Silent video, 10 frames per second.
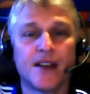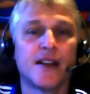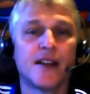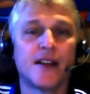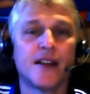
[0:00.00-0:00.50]

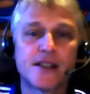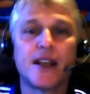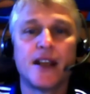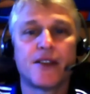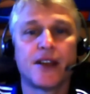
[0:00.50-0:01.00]
That's the
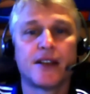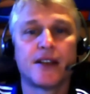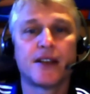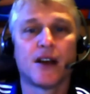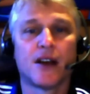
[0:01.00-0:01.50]
key thing to
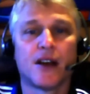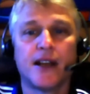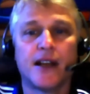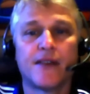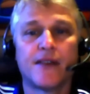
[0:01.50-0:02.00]
know.
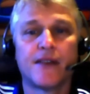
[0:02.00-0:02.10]
If